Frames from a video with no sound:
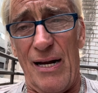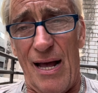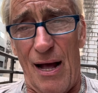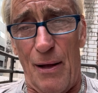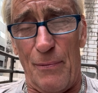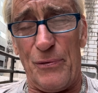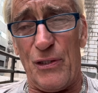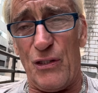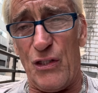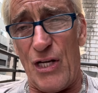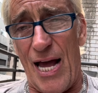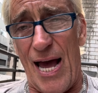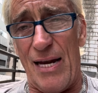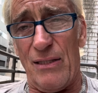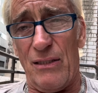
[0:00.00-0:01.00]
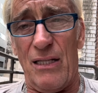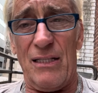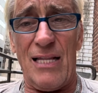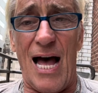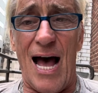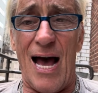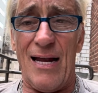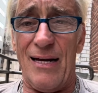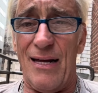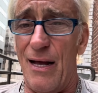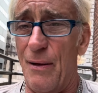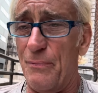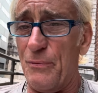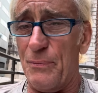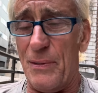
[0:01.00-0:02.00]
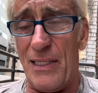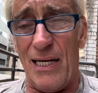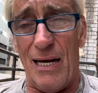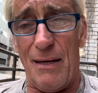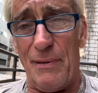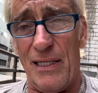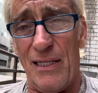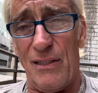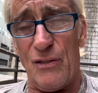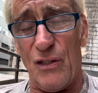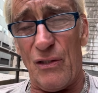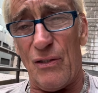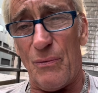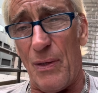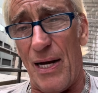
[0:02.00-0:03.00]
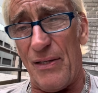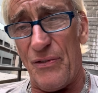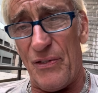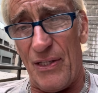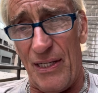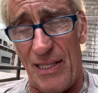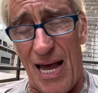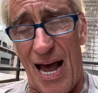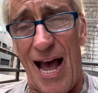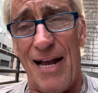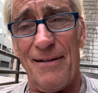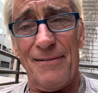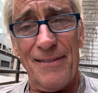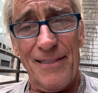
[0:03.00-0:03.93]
It helps the channel a lot. It helps me. I mean, it's just when I see that,